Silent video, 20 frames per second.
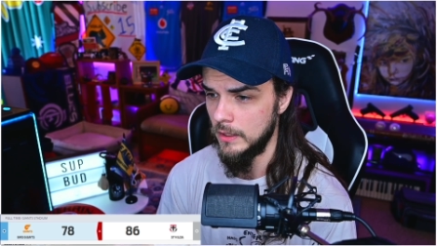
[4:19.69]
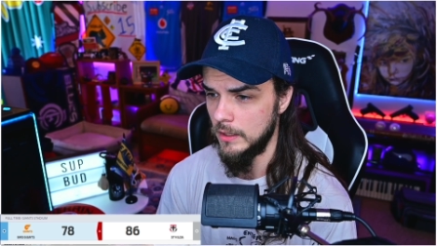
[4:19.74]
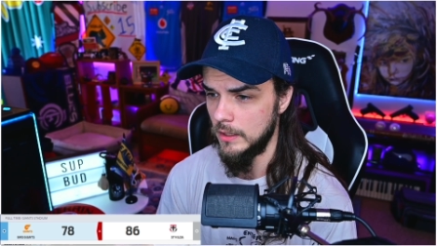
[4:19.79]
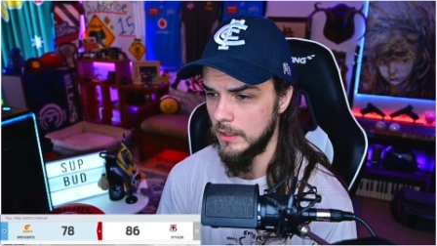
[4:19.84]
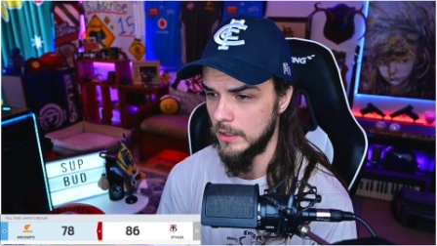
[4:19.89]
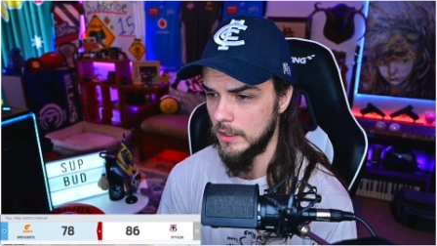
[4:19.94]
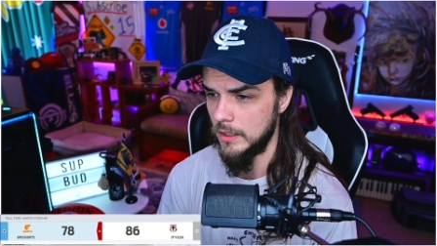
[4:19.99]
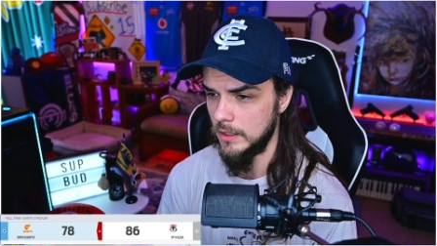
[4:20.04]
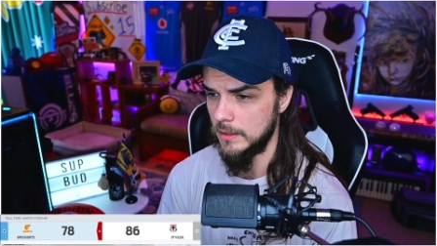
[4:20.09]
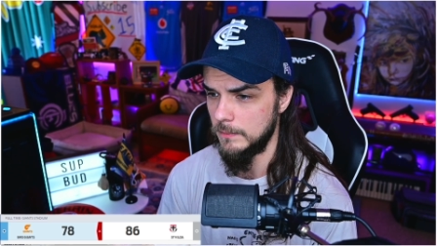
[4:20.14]

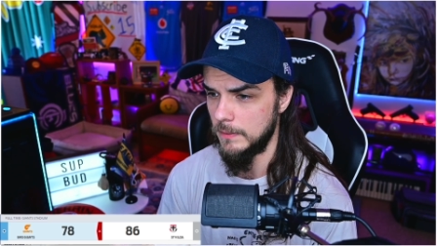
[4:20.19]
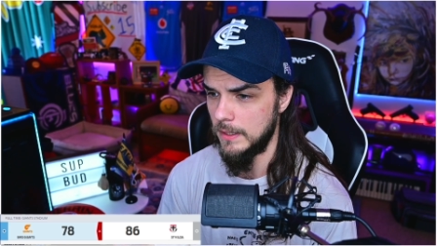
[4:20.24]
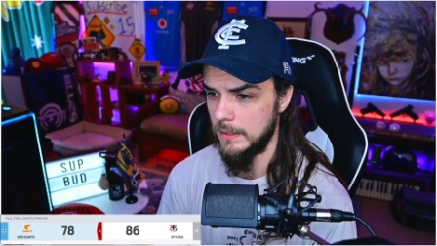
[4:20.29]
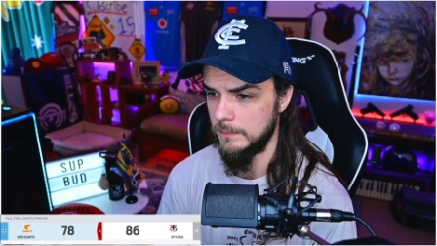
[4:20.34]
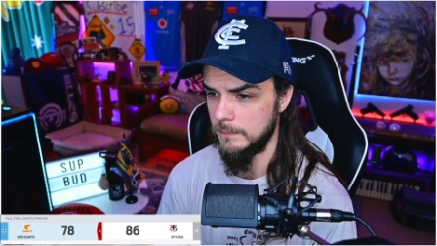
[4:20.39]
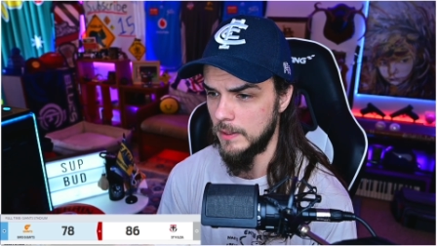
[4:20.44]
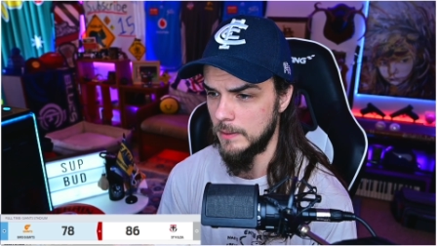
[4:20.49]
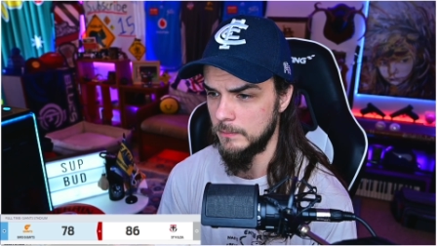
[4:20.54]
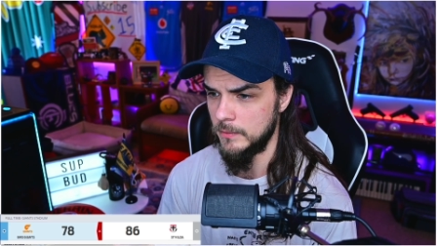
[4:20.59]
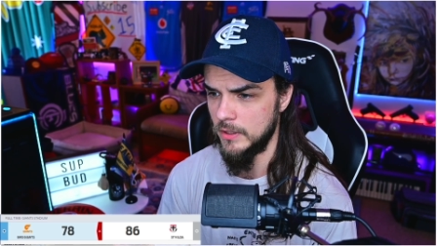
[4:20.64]
Um,
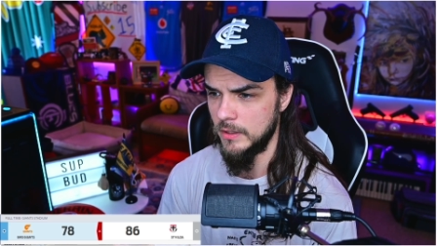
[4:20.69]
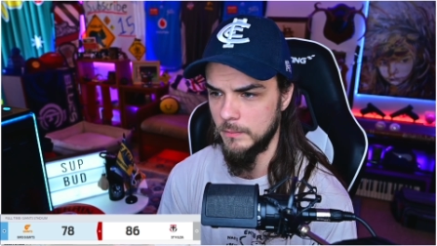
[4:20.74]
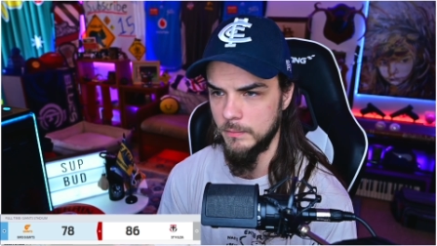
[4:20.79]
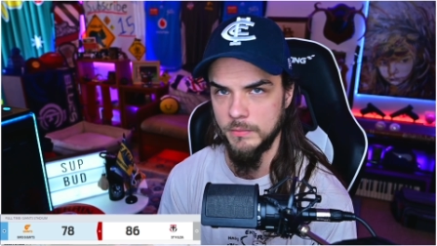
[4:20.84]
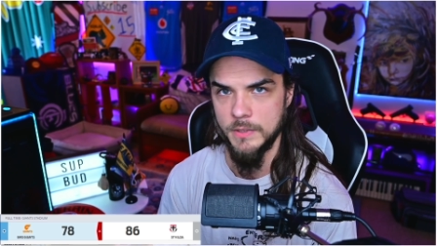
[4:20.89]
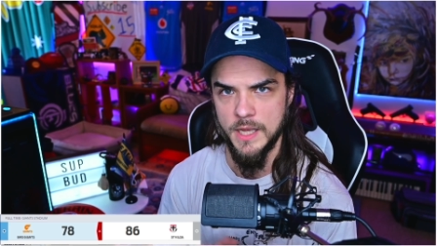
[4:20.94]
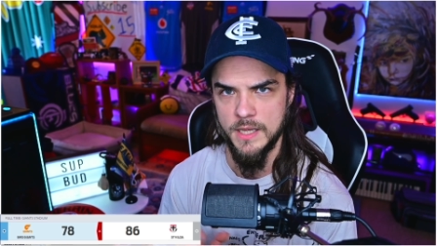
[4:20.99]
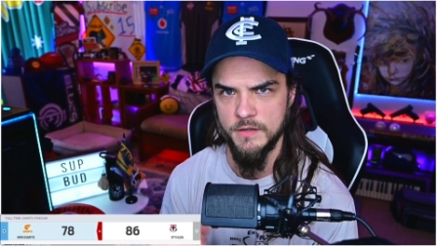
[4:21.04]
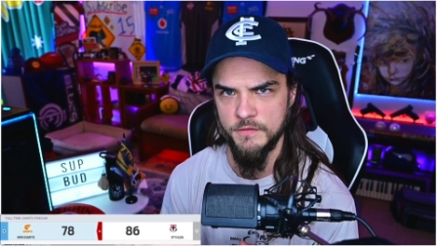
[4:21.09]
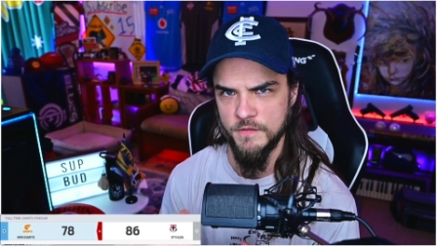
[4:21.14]
I'm, I'm gonna
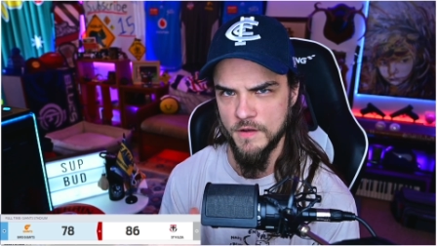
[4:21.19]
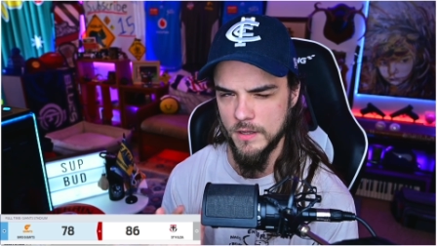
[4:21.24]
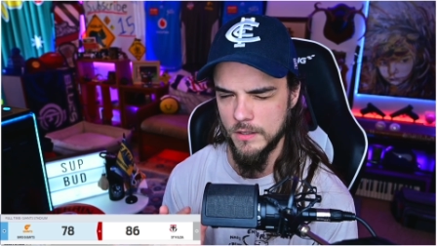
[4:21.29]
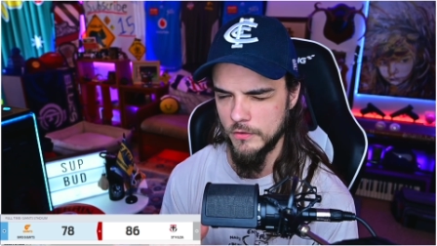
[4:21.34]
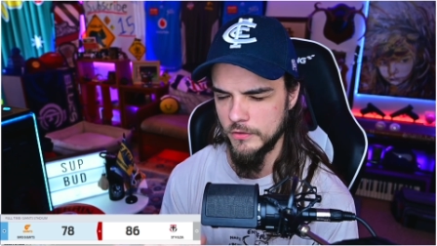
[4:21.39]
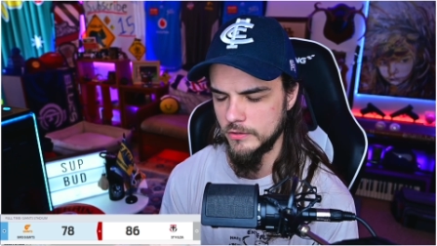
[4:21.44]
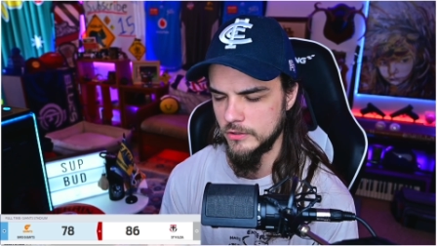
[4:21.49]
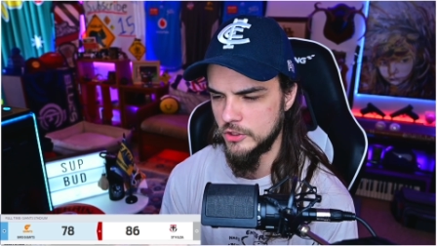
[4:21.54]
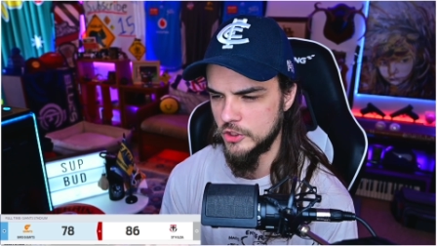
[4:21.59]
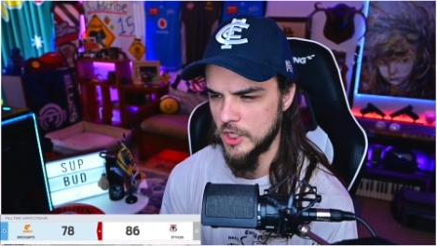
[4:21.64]
kind of follow
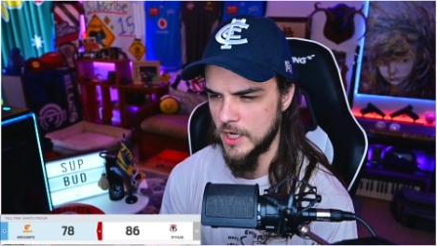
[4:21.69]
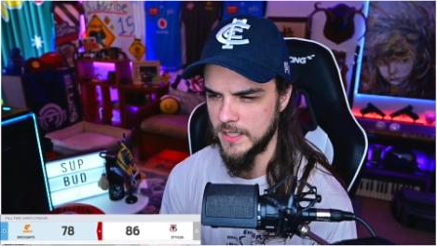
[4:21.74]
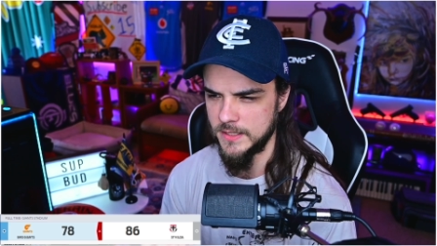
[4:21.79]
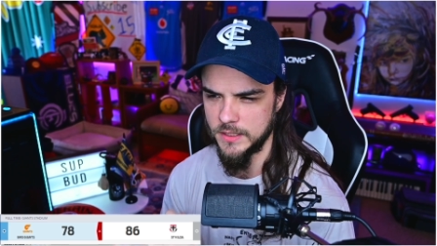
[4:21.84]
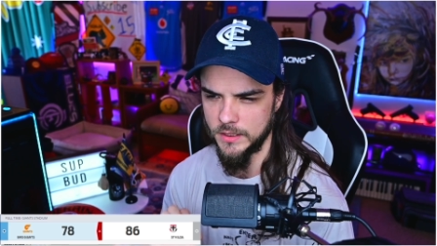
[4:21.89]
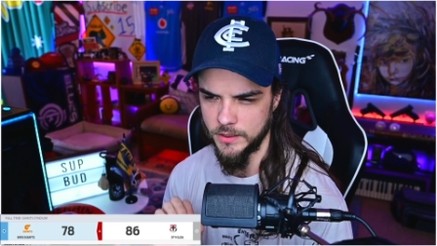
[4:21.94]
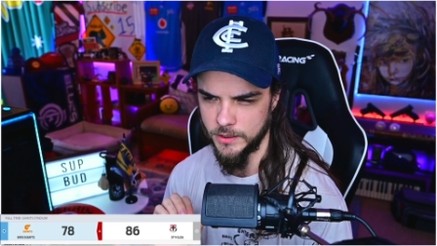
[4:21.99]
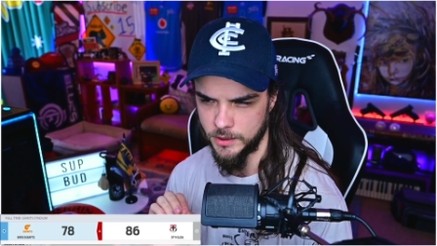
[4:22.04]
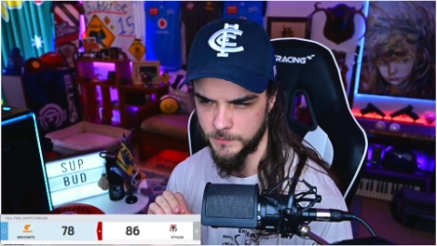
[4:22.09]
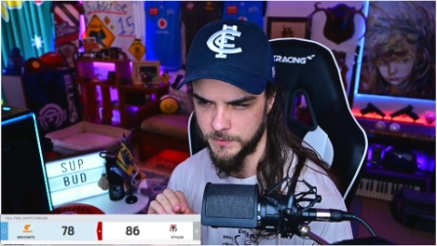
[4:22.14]
the Giants
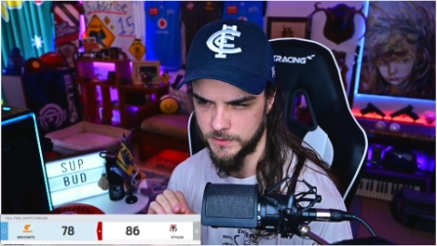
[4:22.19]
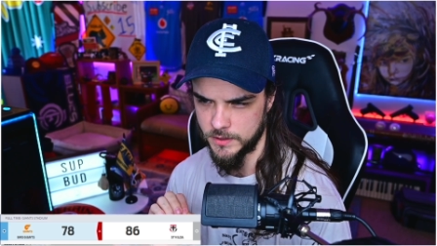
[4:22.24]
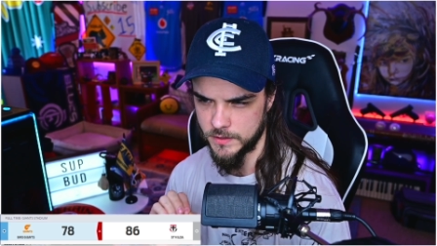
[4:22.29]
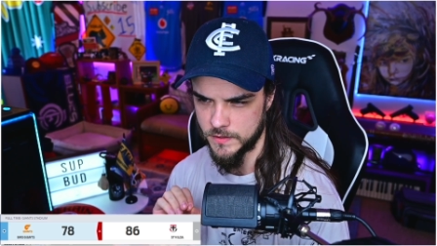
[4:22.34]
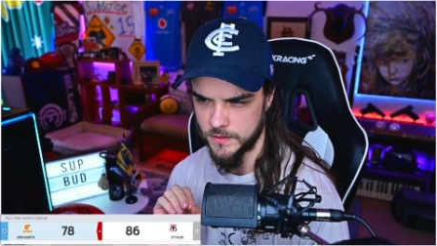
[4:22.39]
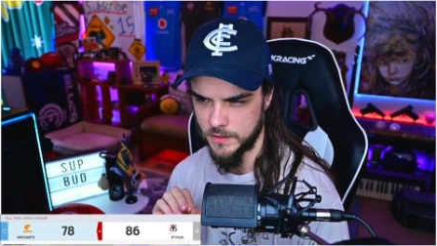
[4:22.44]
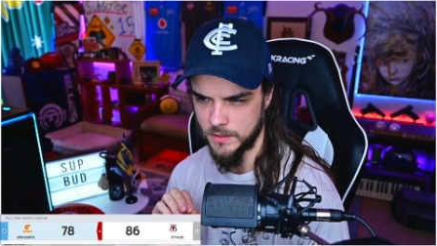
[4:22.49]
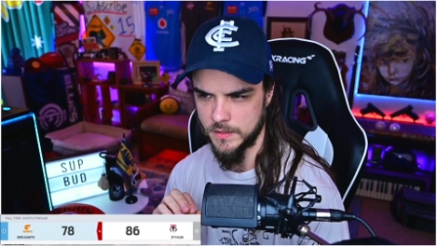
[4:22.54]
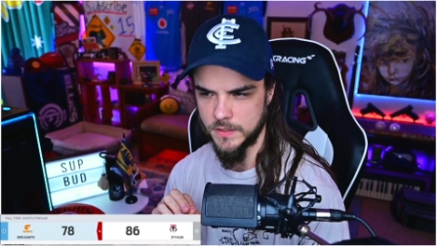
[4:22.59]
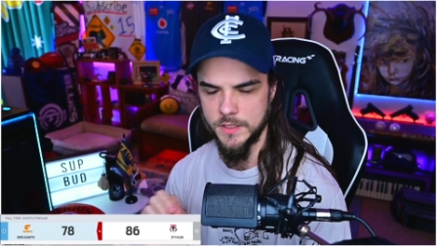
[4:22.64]
a little bit
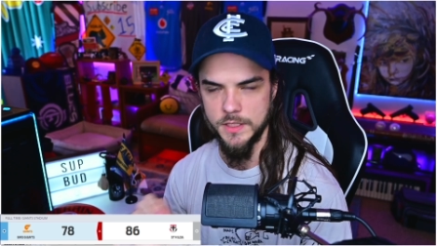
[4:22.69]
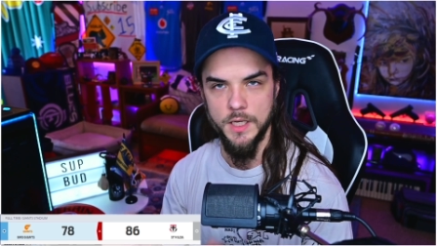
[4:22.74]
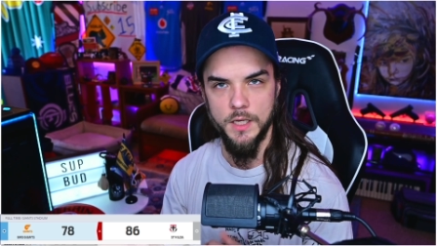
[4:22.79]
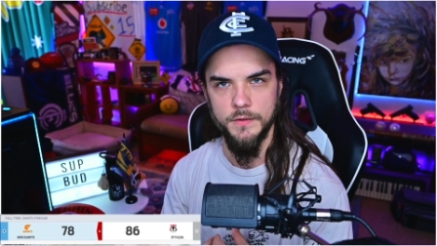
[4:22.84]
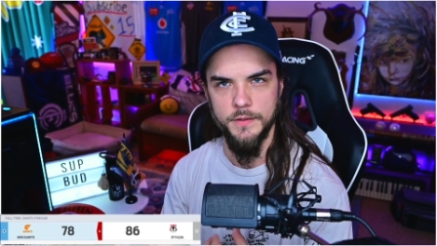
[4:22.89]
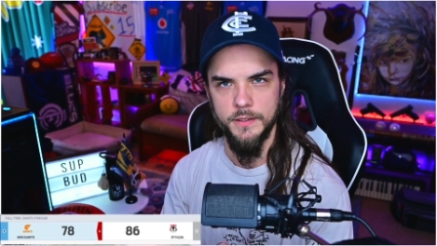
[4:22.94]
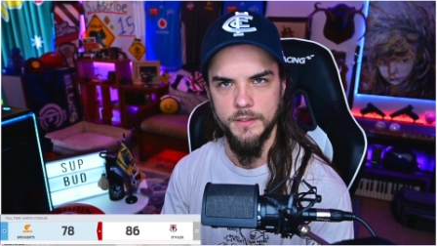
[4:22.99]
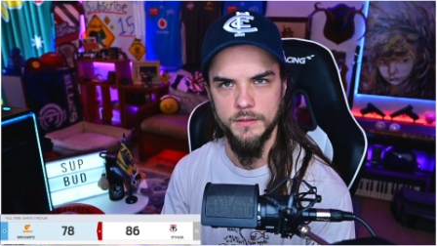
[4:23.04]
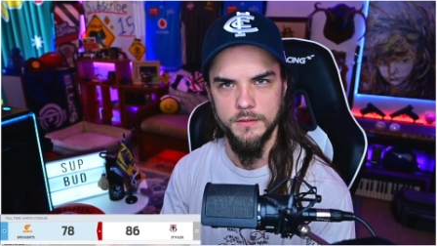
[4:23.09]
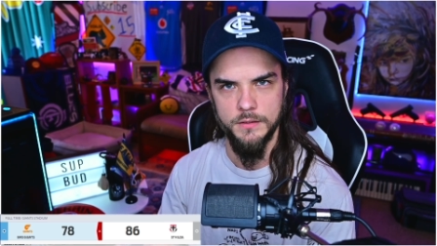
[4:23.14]
this year to see how
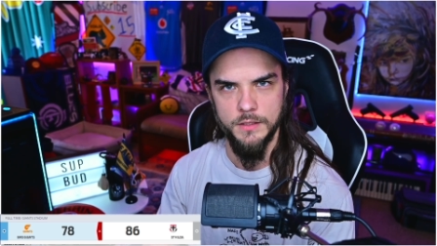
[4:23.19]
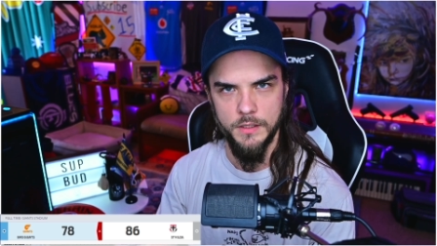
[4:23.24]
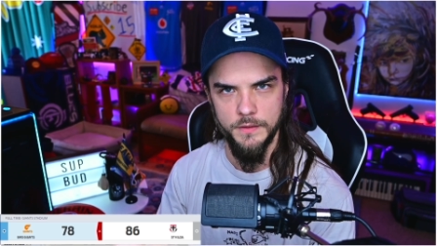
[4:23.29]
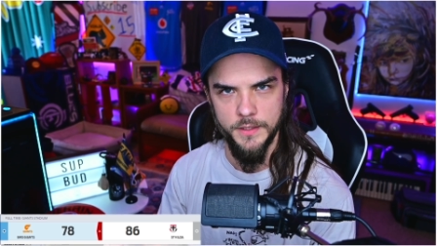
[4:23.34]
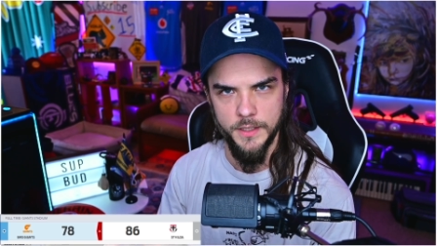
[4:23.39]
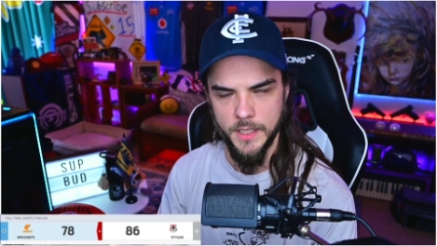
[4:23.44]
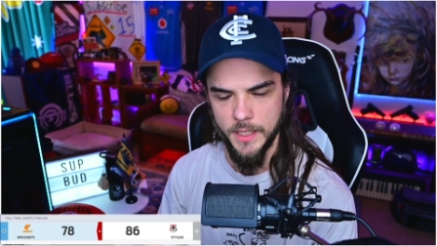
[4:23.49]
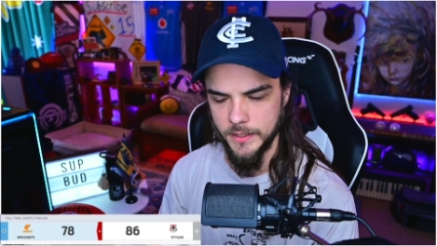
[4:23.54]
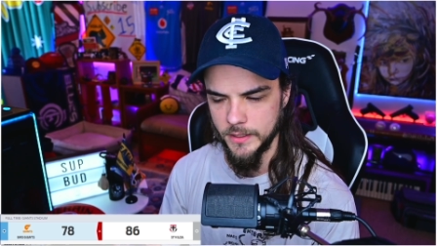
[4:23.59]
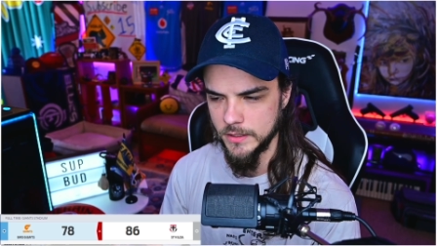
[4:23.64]
they how
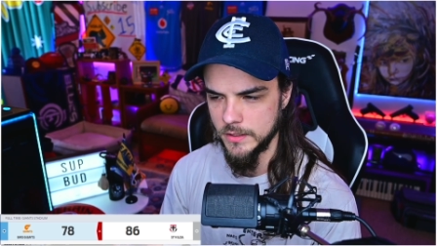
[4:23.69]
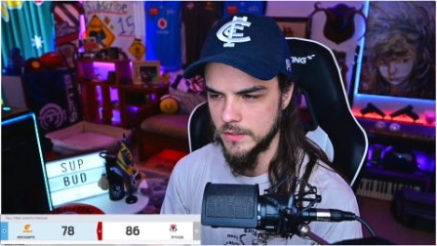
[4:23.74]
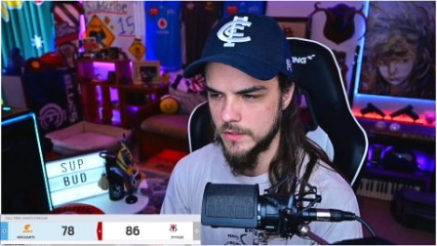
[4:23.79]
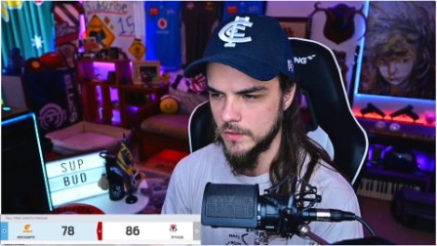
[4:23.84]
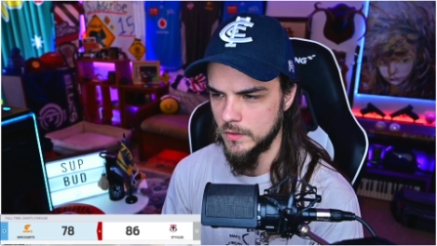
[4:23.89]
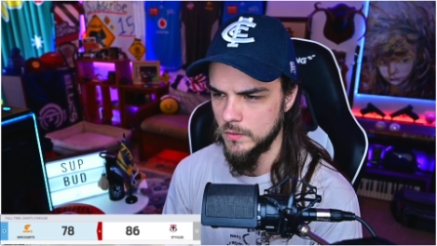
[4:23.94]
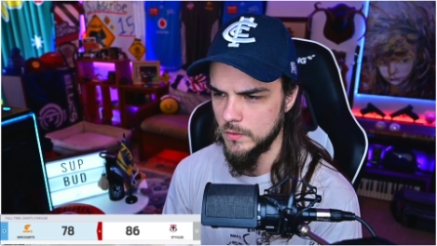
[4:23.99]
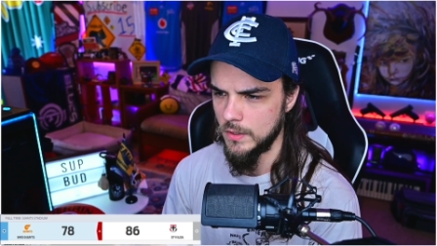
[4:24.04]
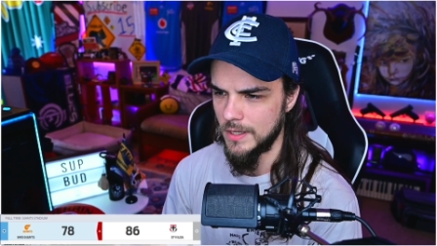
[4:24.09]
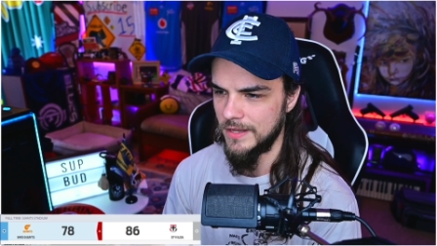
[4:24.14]
they kind of
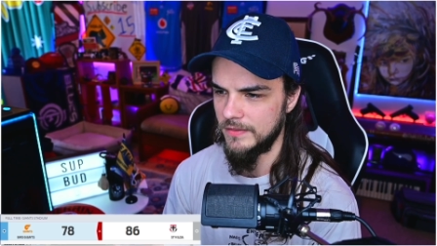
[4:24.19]
do.